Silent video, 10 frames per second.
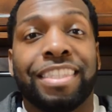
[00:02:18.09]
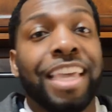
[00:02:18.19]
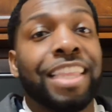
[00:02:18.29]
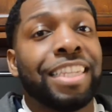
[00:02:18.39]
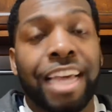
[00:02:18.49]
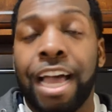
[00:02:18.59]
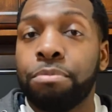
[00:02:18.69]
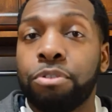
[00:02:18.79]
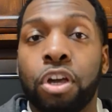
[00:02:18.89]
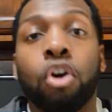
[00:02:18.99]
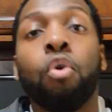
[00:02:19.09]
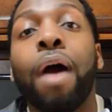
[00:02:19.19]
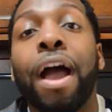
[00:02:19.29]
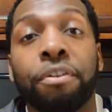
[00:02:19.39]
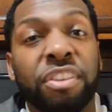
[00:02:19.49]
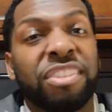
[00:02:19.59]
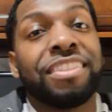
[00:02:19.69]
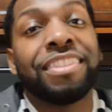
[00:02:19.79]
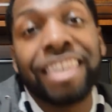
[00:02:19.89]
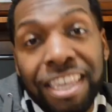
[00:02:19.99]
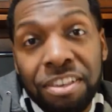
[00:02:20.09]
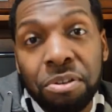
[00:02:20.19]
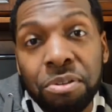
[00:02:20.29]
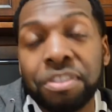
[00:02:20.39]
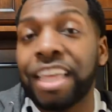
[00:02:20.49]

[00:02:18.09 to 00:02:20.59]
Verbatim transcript: take the time to acquire the skills